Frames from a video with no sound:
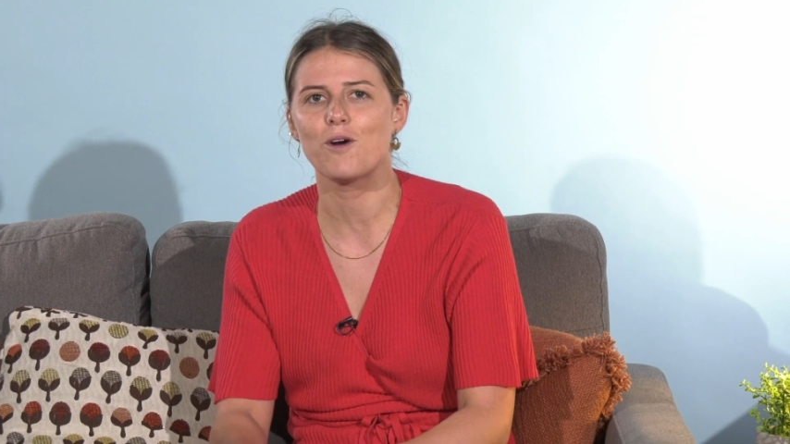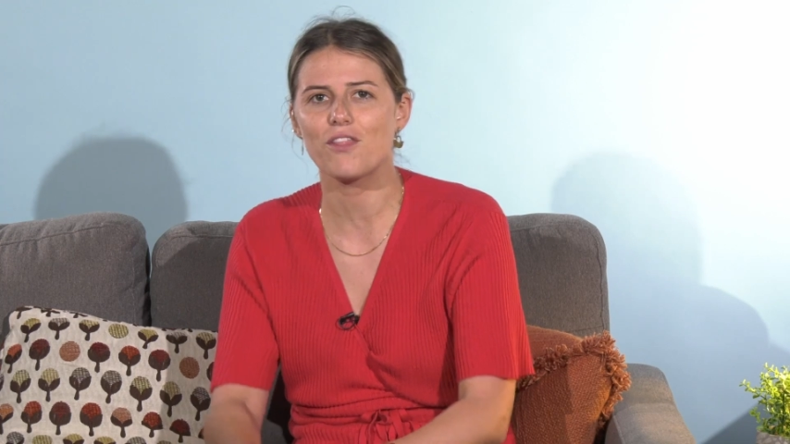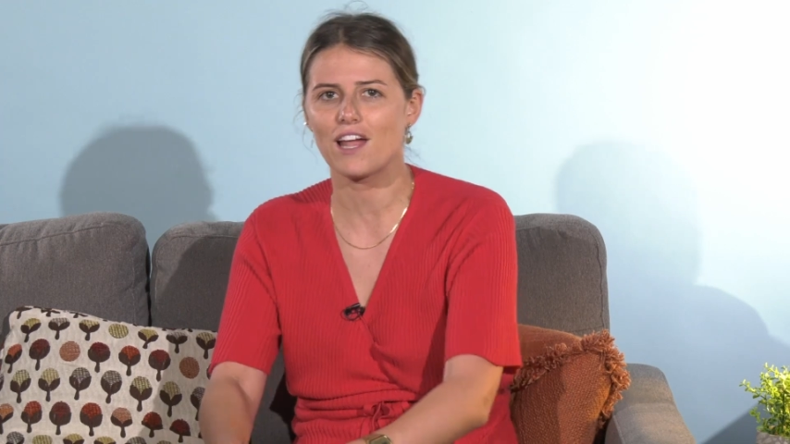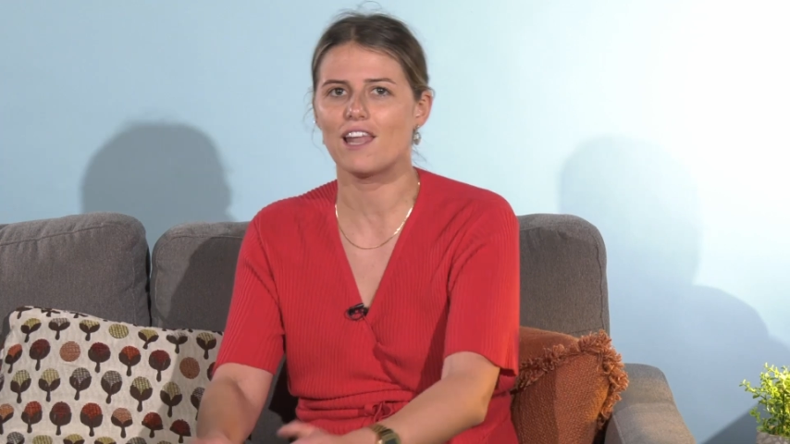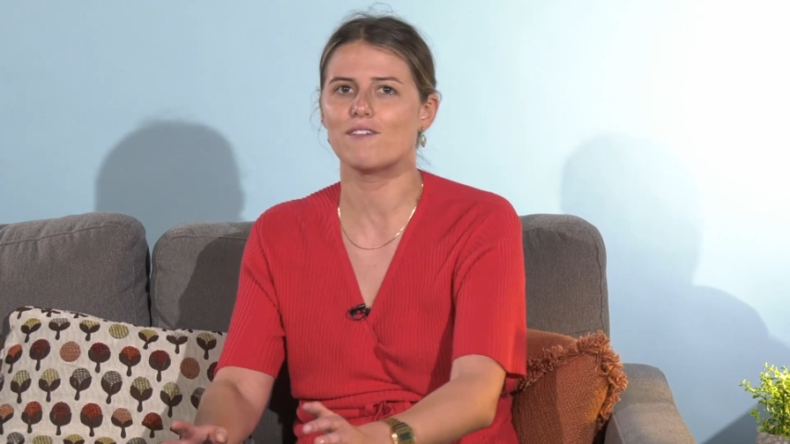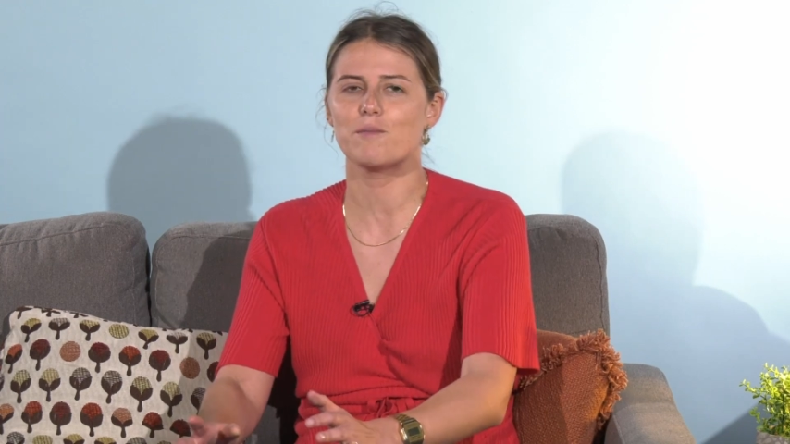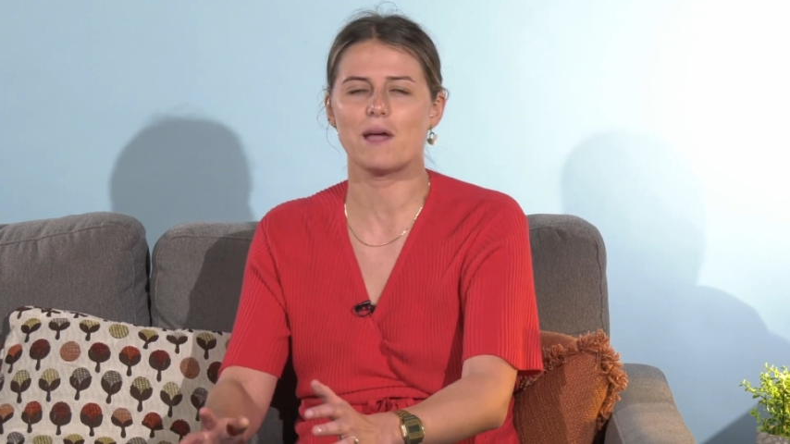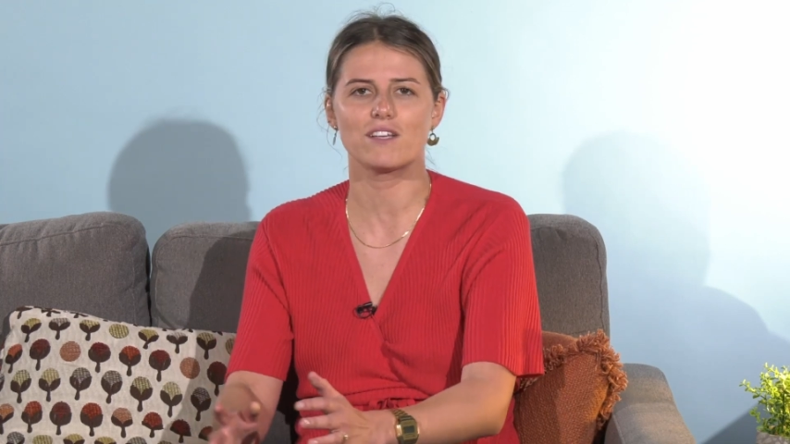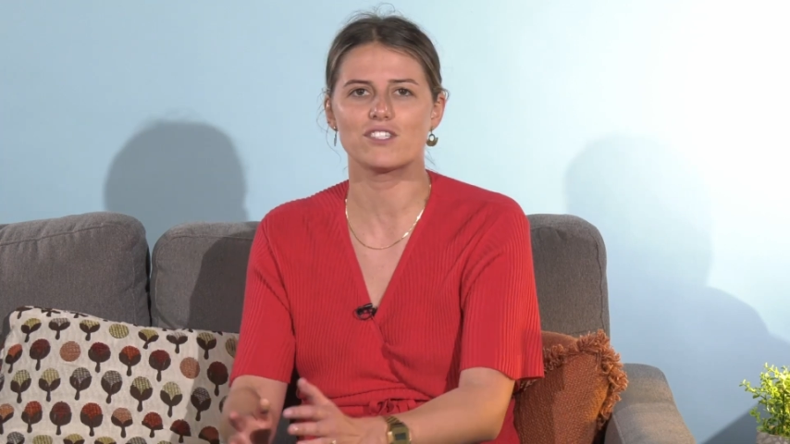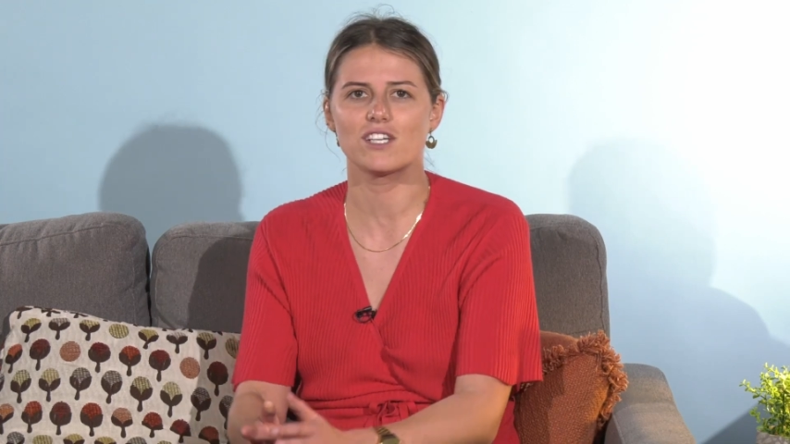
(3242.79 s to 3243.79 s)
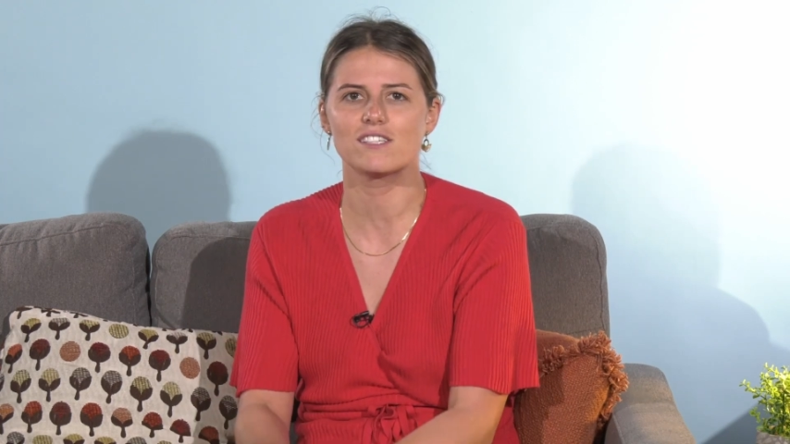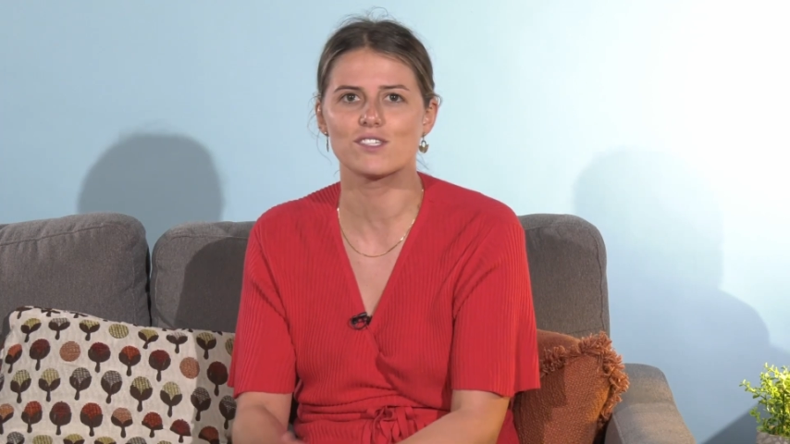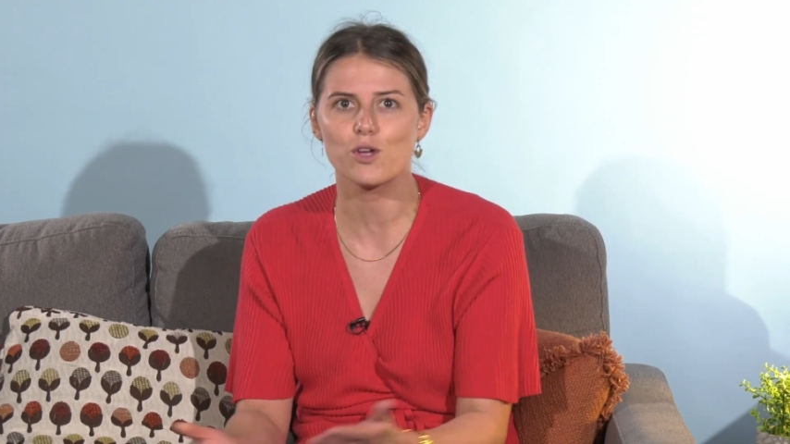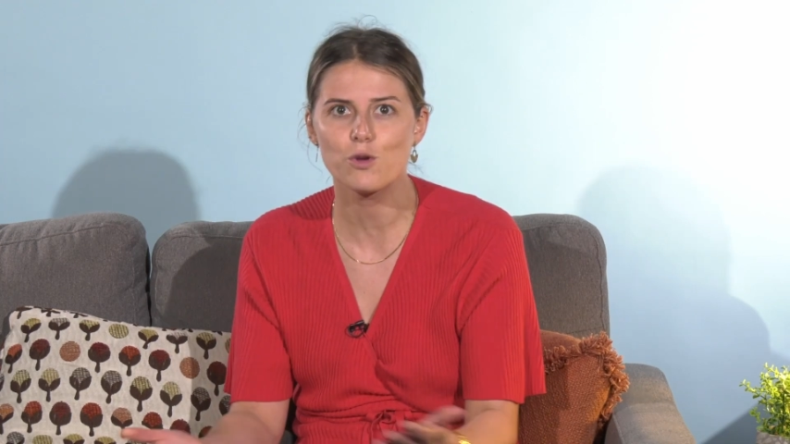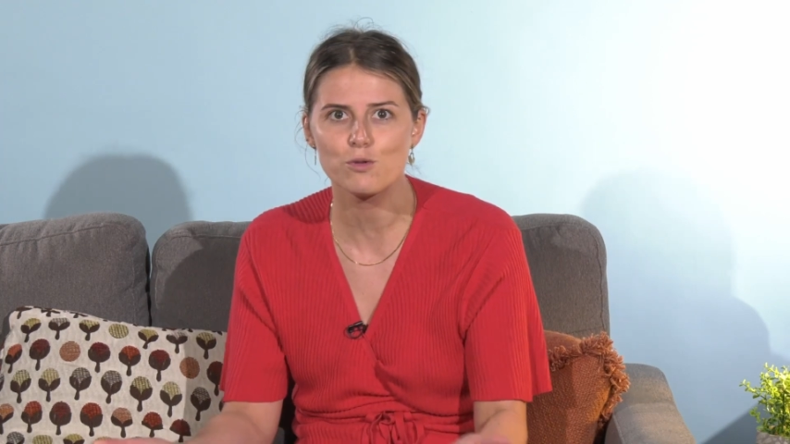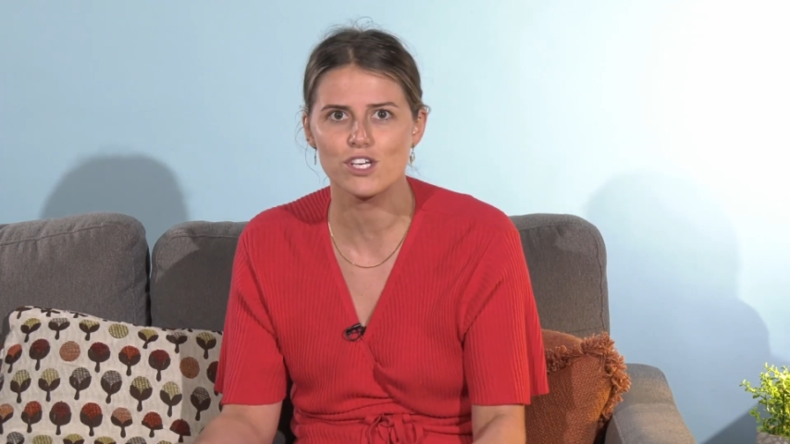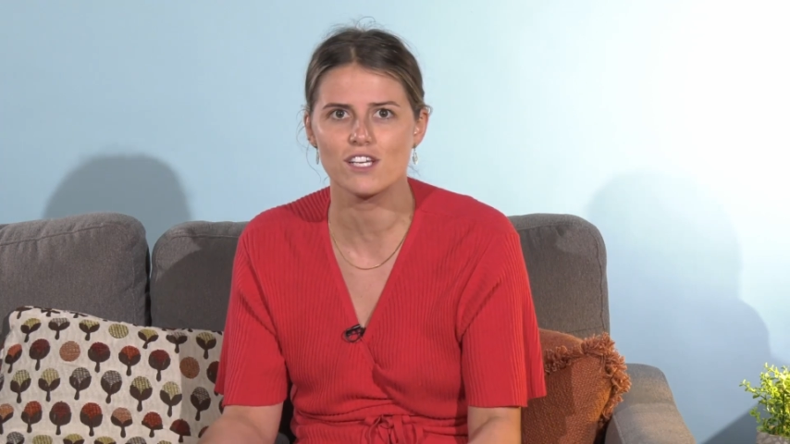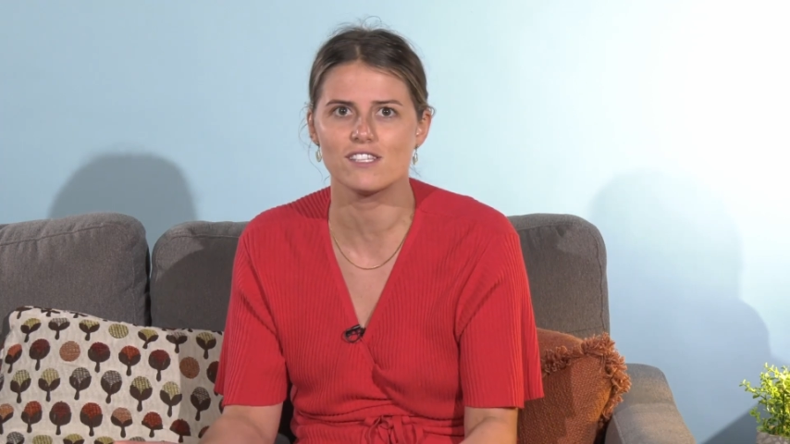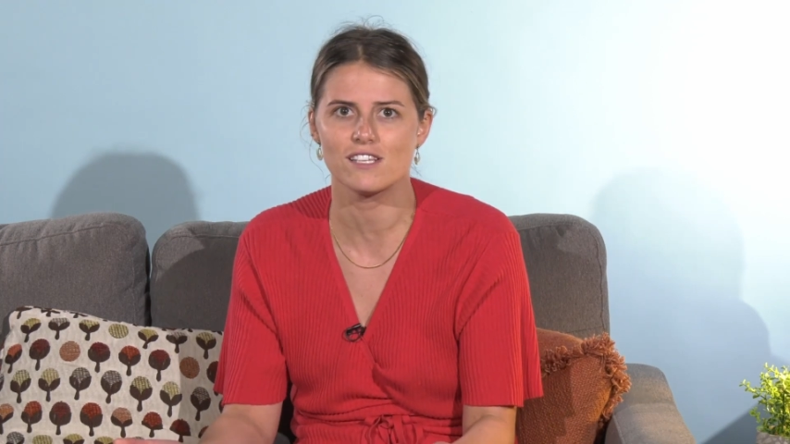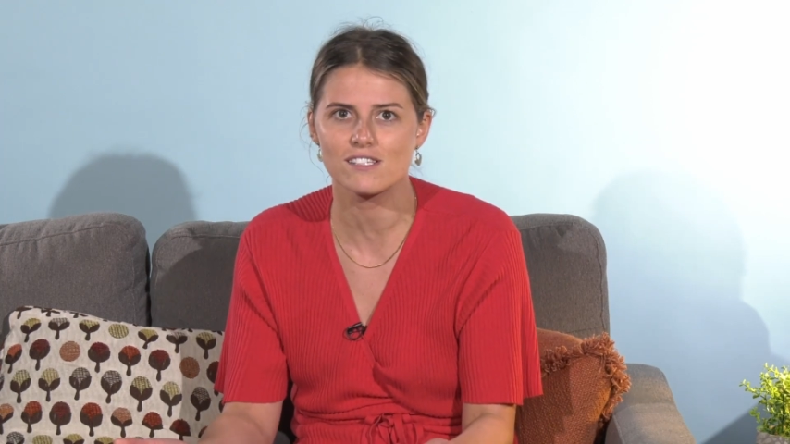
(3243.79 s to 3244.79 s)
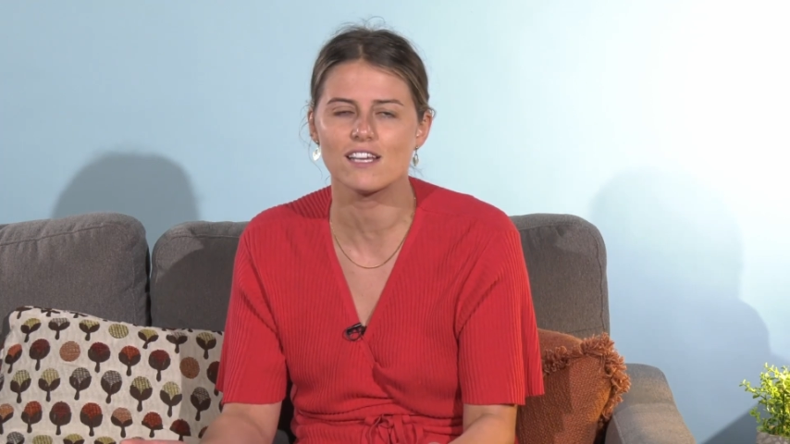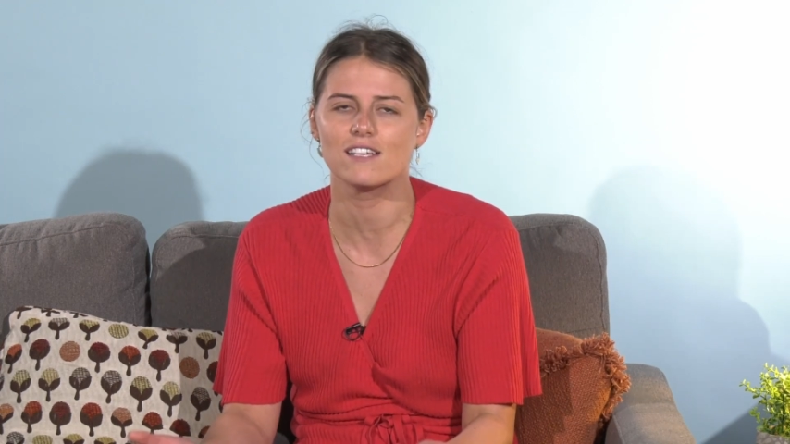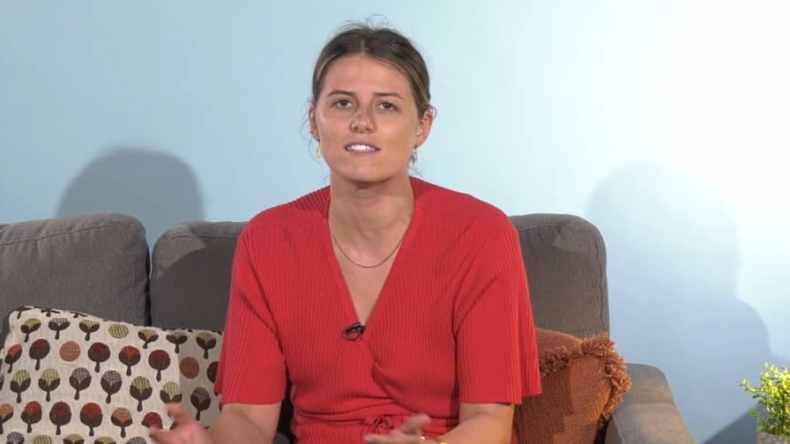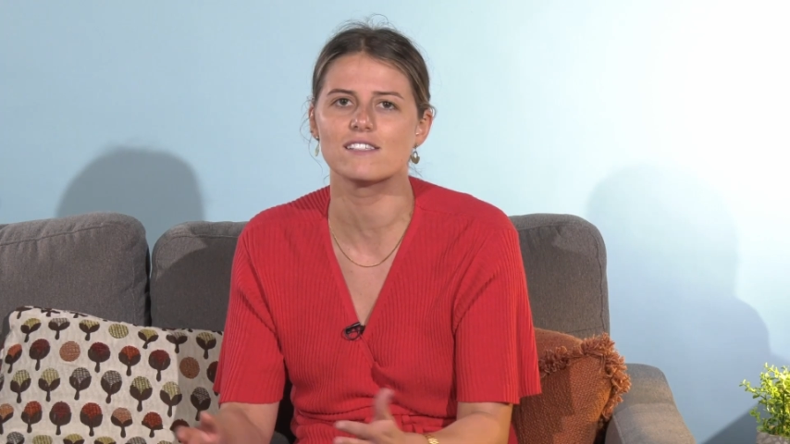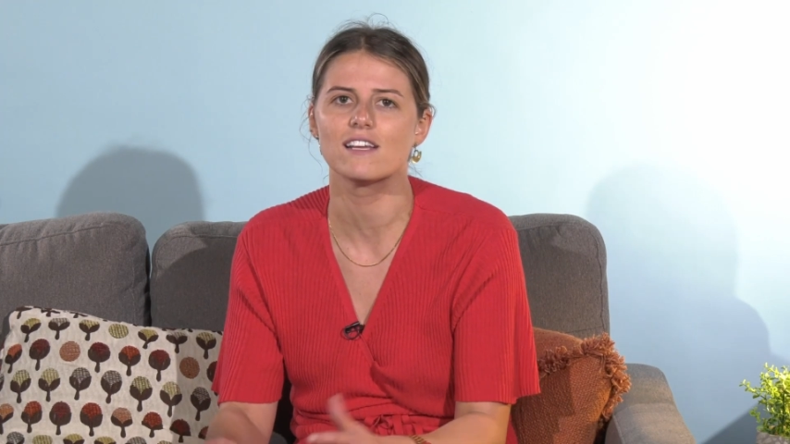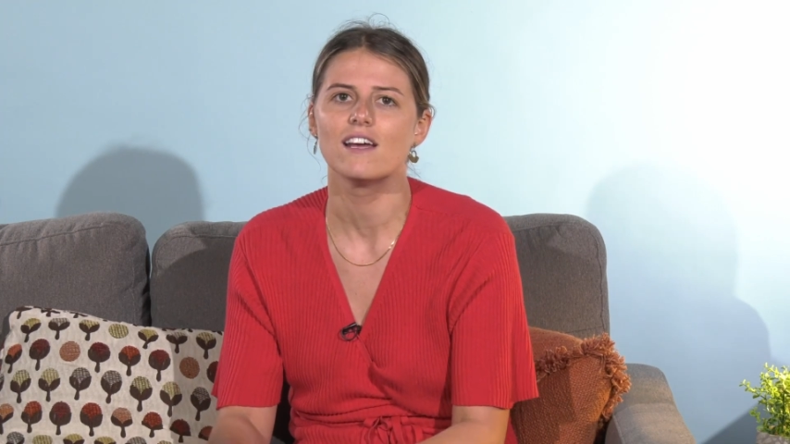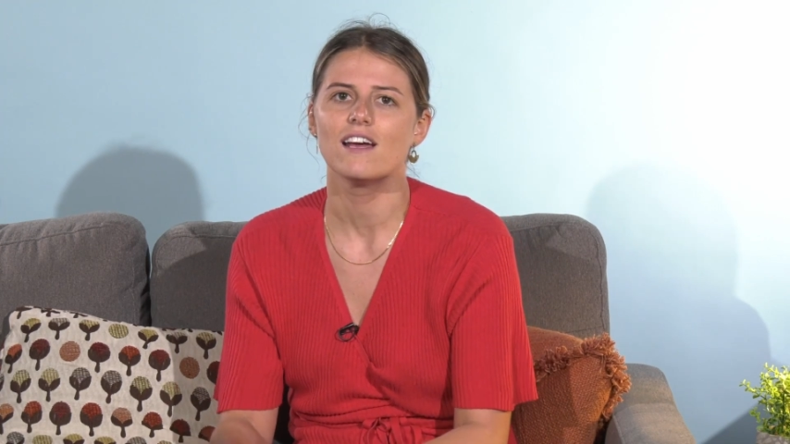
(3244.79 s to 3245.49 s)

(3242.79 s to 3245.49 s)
what they love about Jesus, who Jesus is.